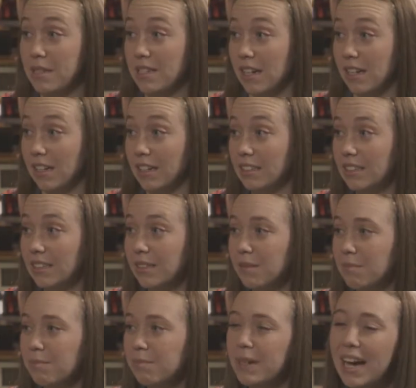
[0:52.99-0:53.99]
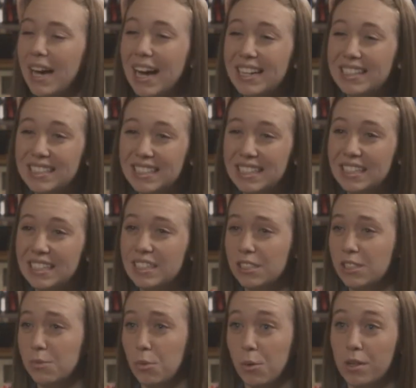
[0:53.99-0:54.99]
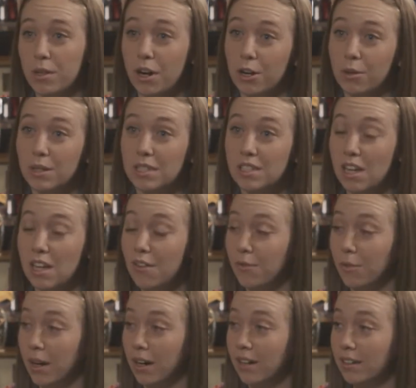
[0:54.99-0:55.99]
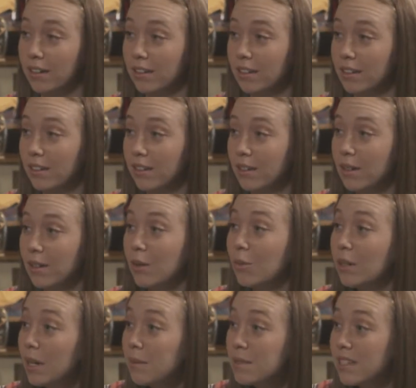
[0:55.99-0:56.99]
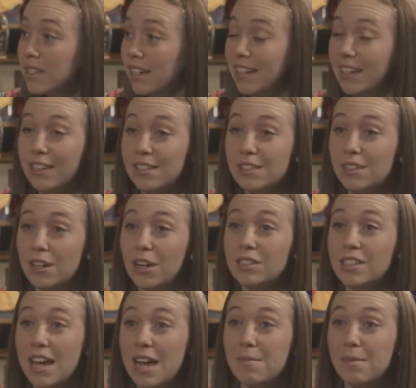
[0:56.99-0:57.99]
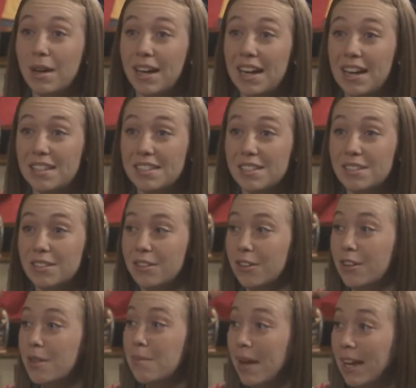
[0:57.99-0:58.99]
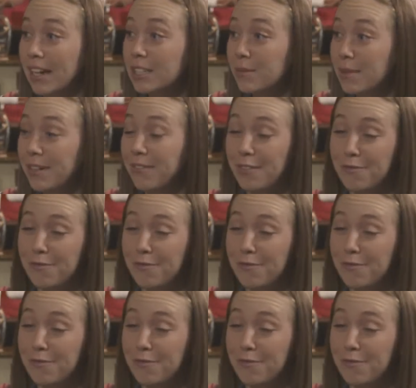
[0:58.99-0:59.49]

studying, but IT deals more with hardware and software. What I'm studying is called MIS, or the Management of